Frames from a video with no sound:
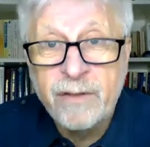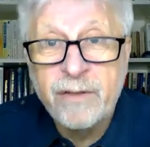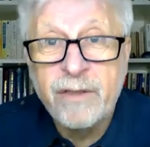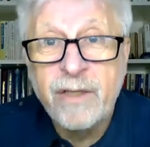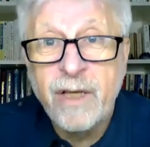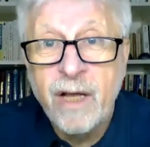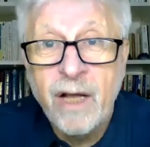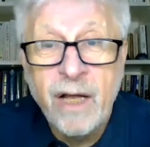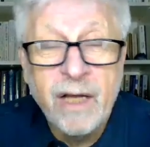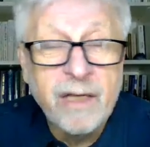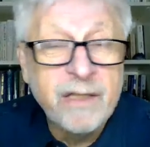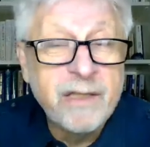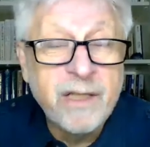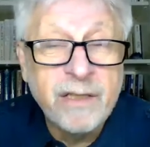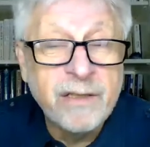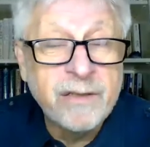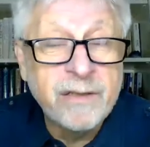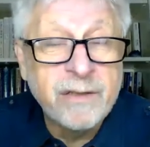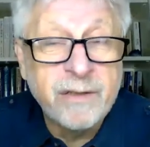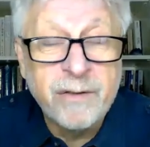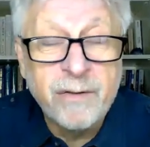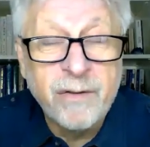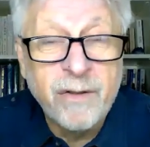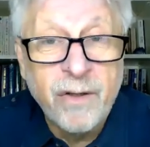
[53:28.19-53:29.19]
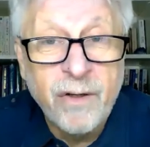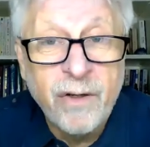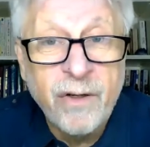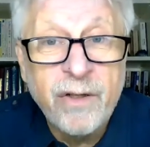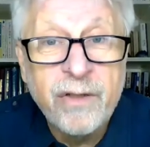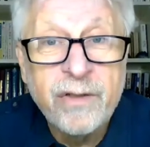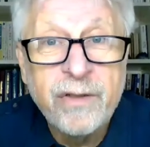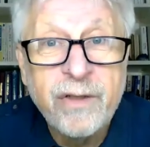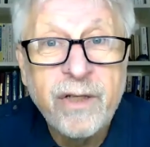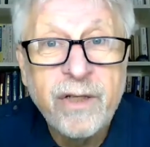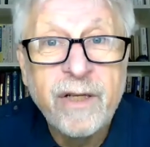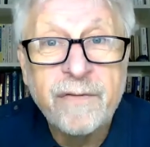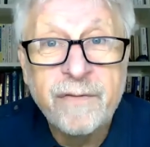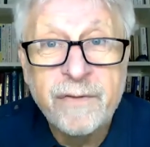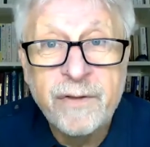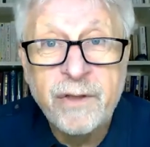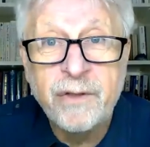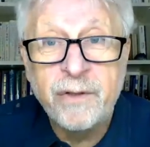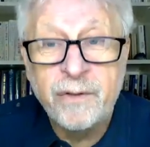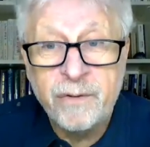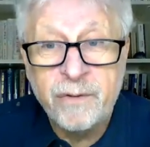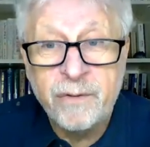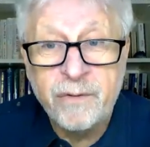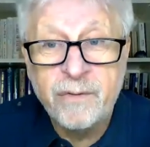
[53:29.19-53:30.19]
Because I tell you, all you
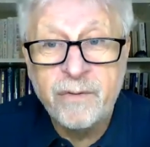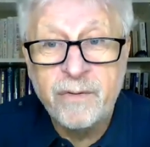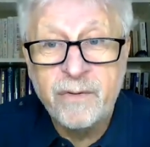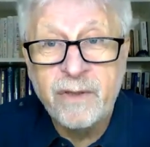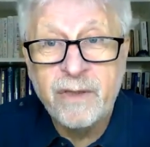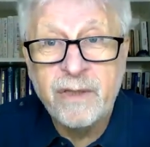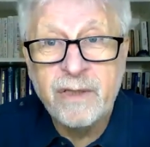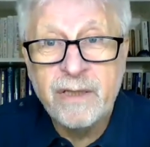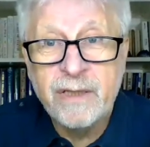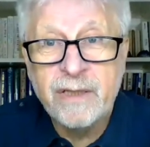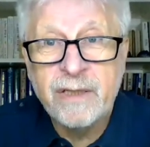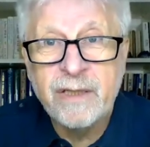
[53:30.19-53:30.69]
have to do,